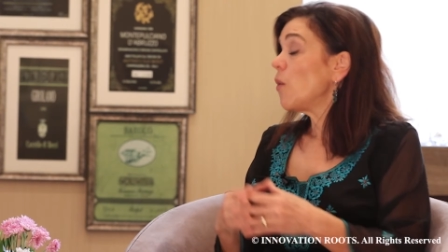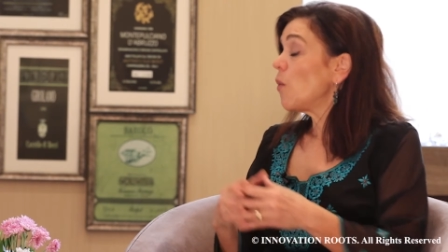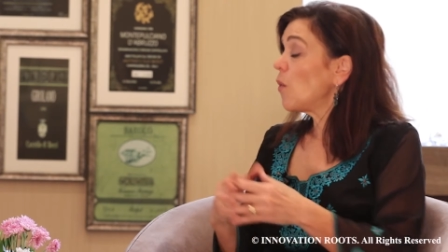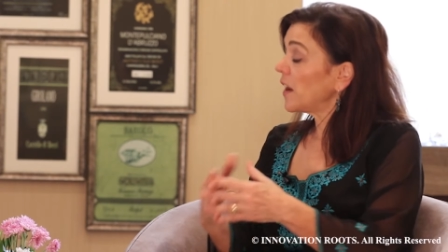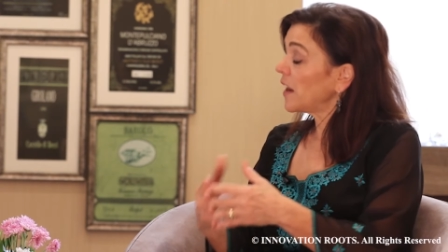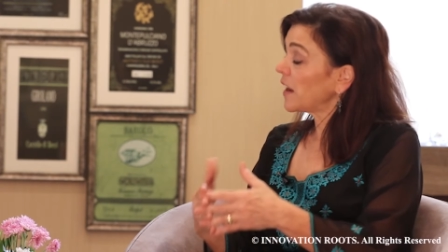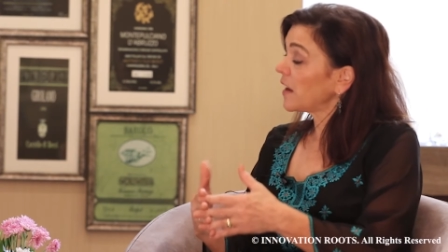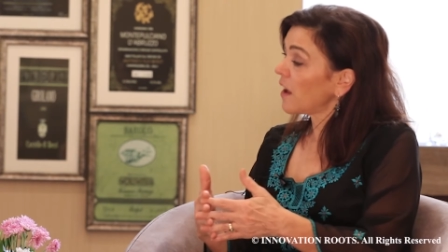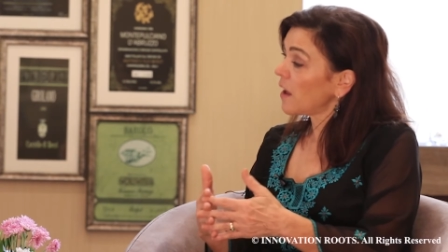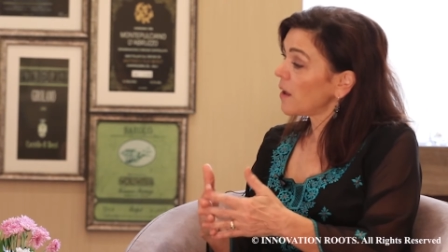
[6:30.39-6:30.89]

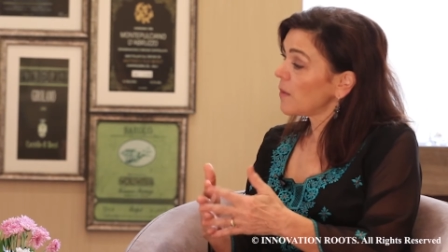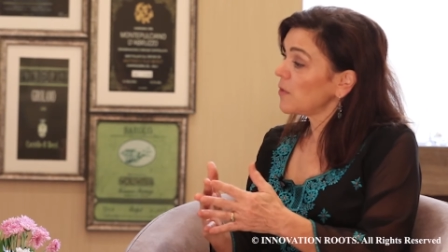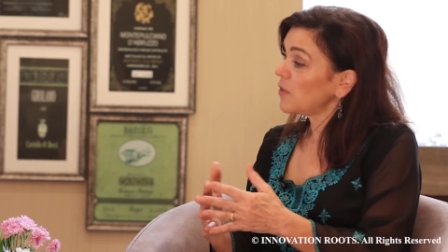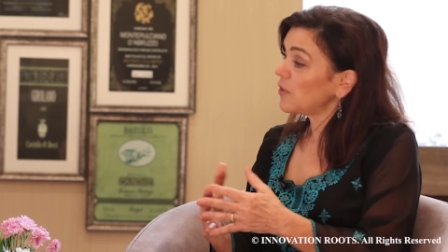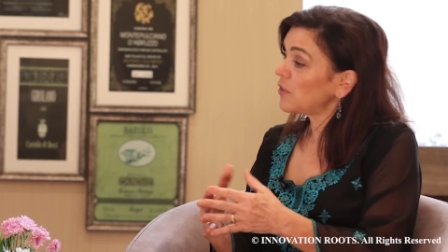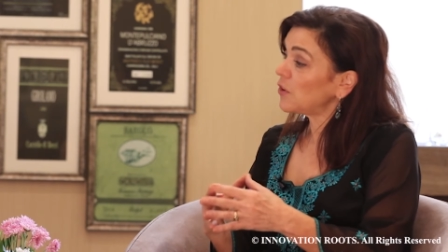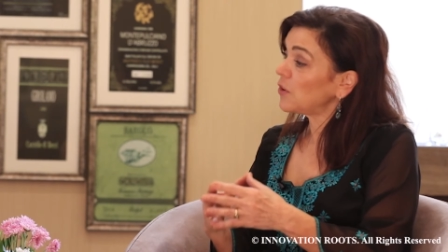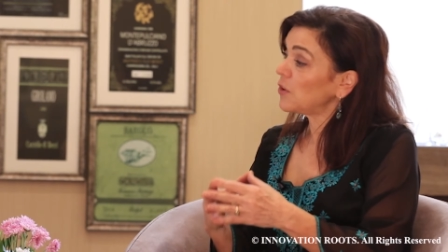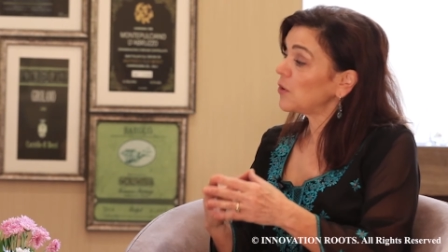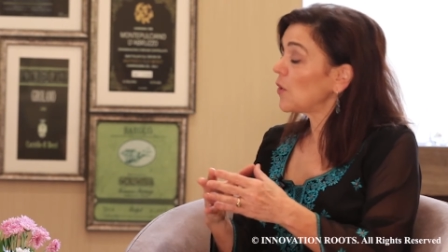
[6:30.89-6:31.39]
When it
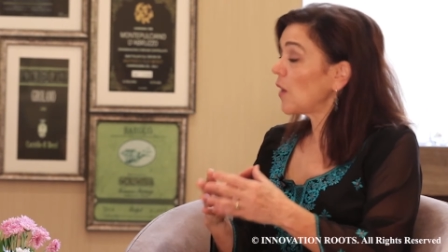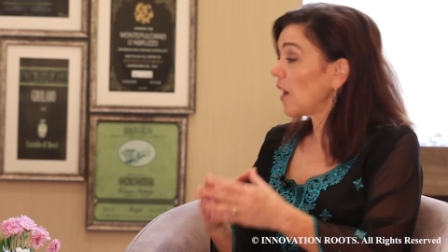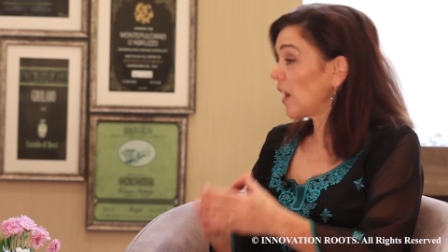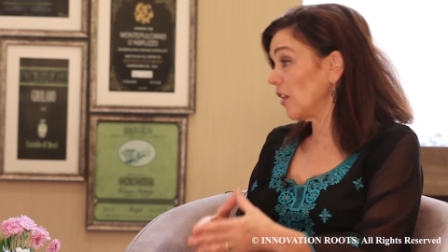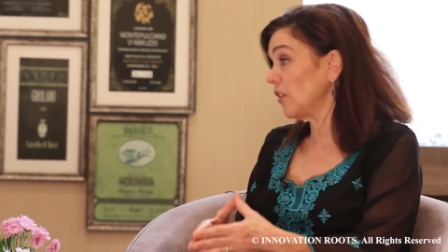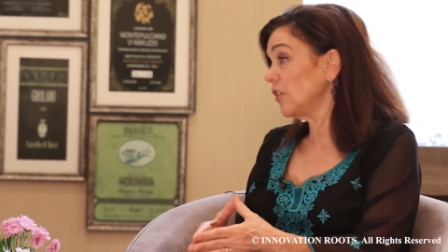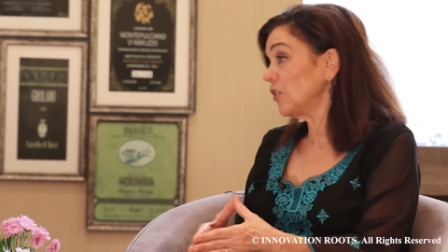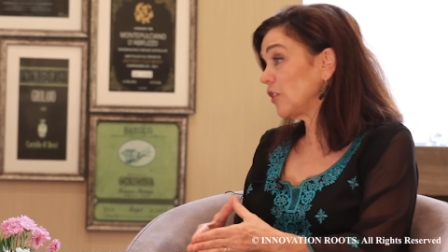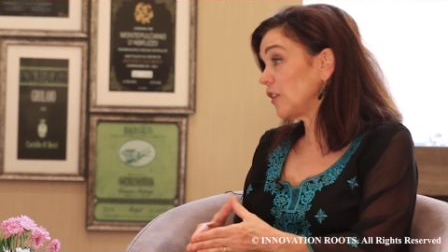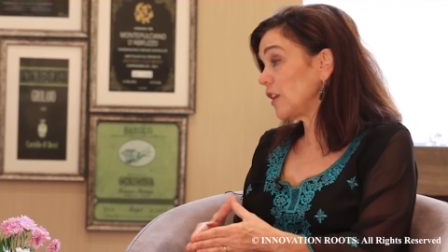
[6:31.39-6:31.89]
comes to
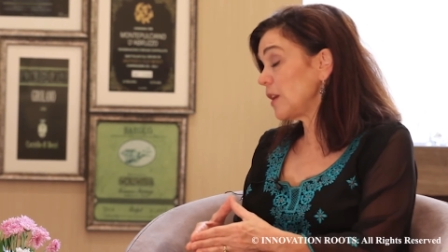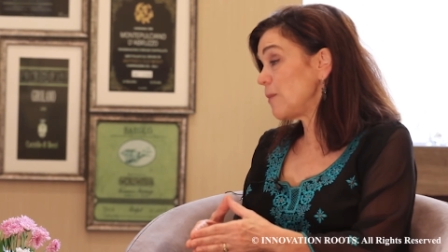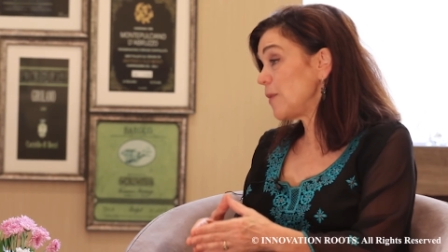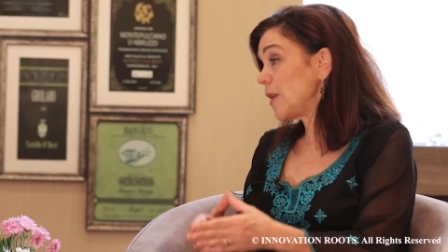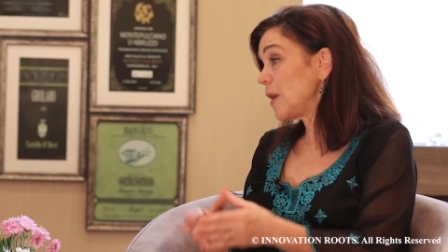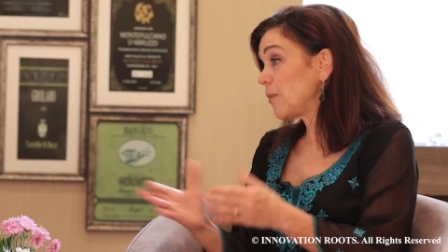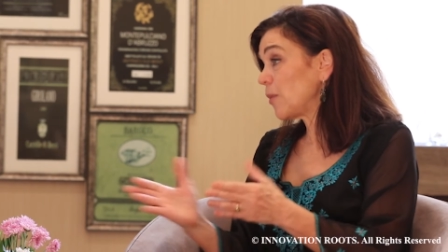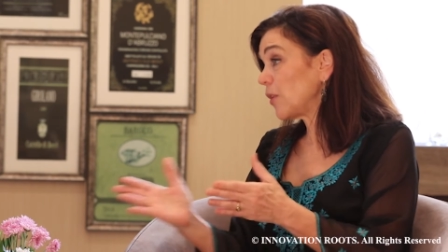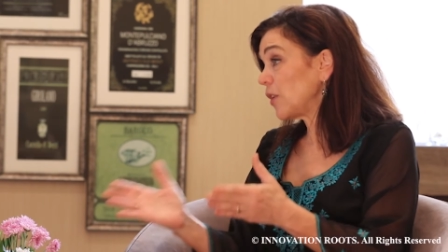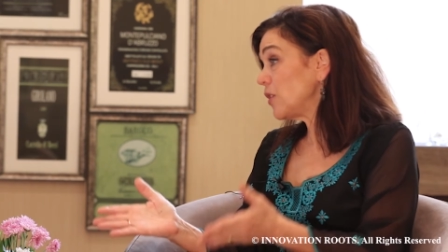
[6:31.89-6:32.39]
elderly
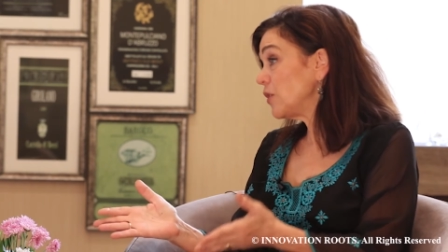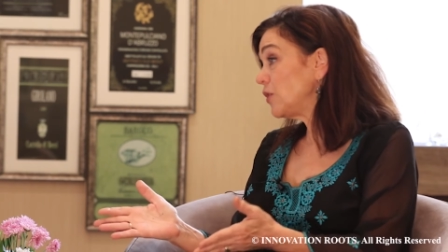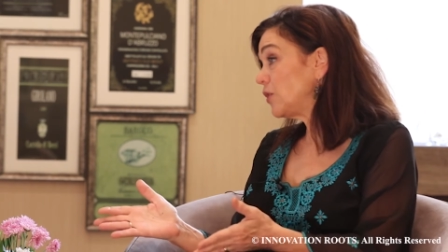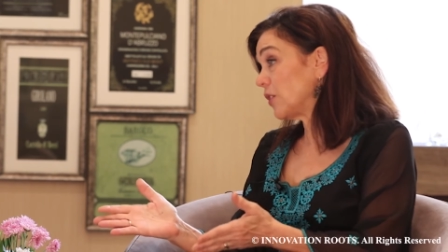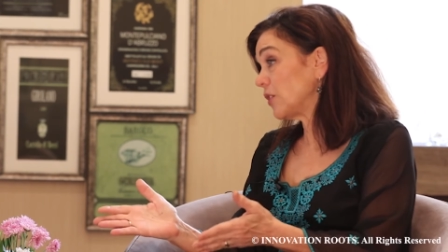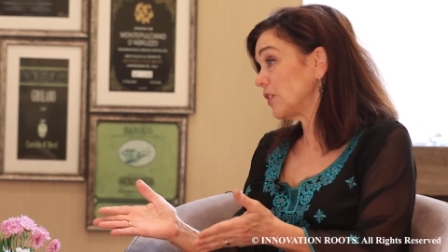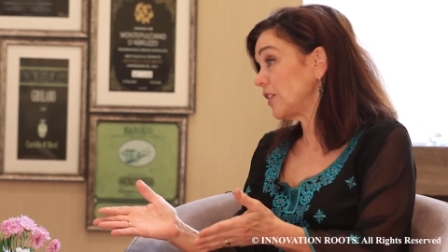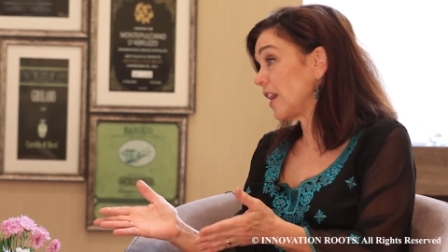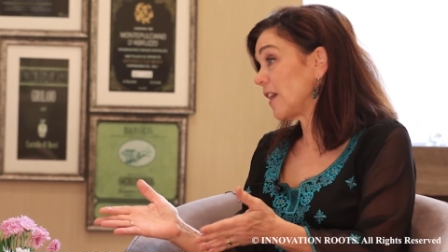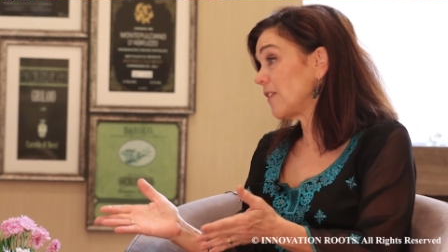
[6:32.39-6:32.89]
people, you
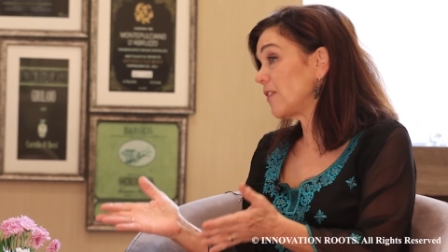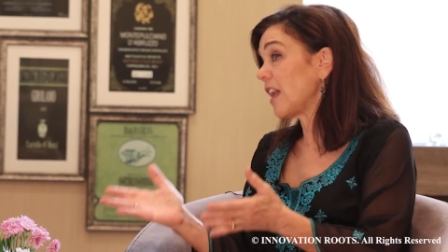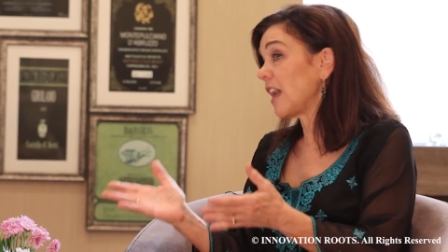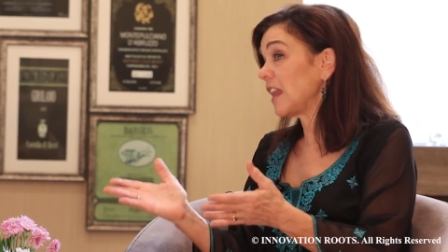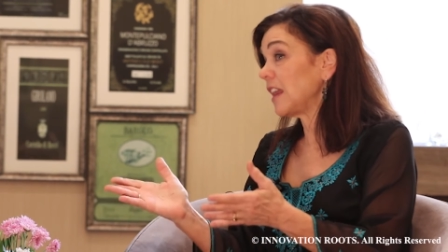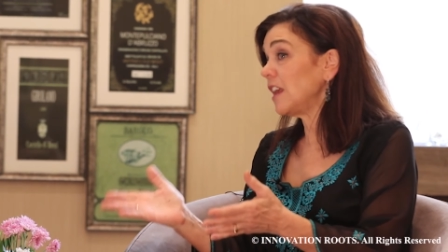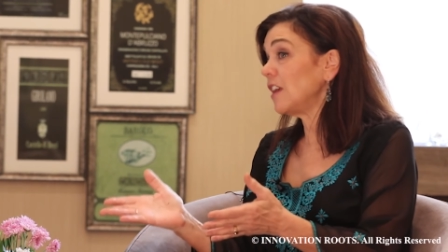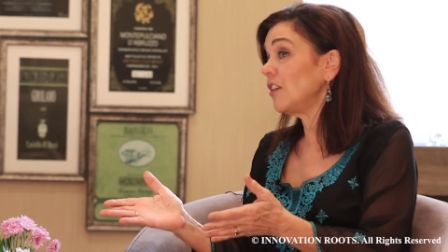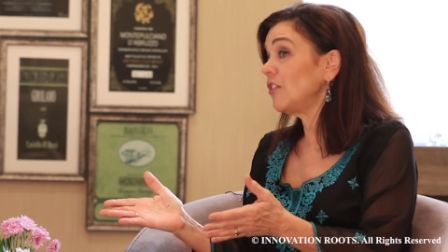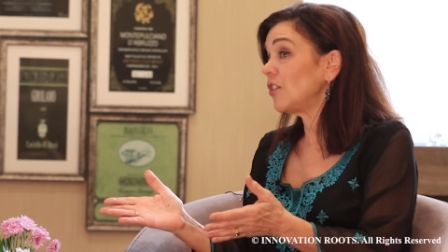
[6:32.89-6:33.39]
don't have
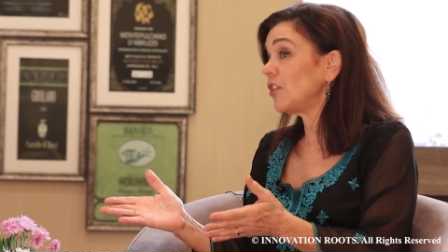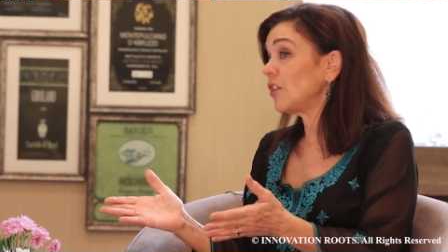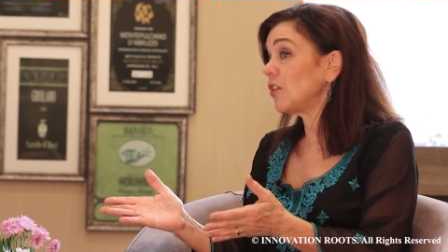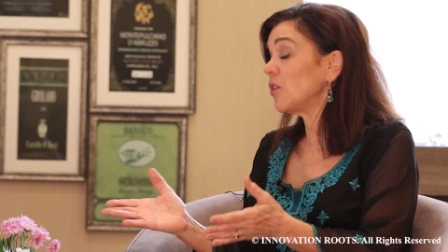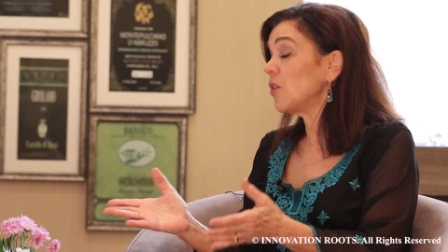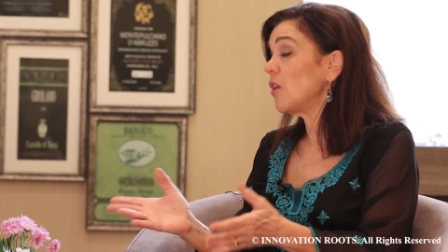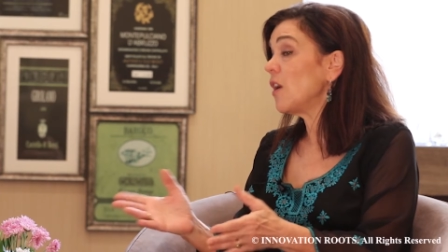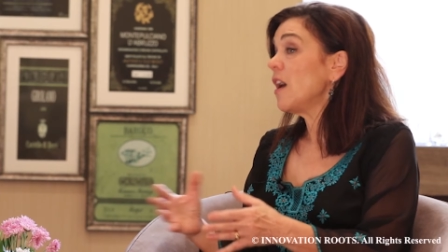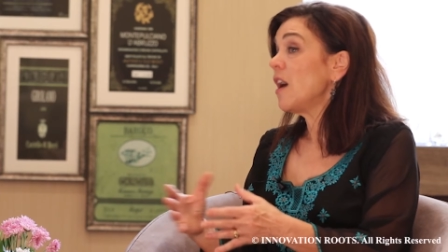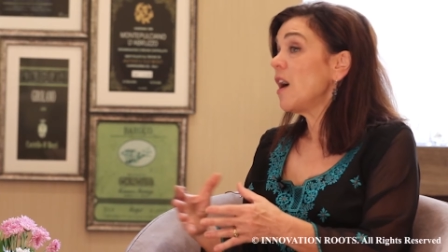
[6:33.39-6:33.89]
that
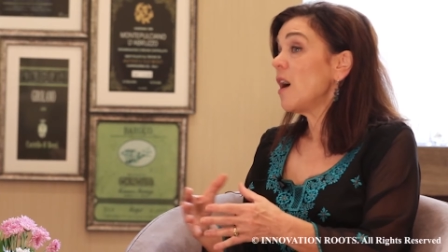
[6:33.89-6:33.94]
issue,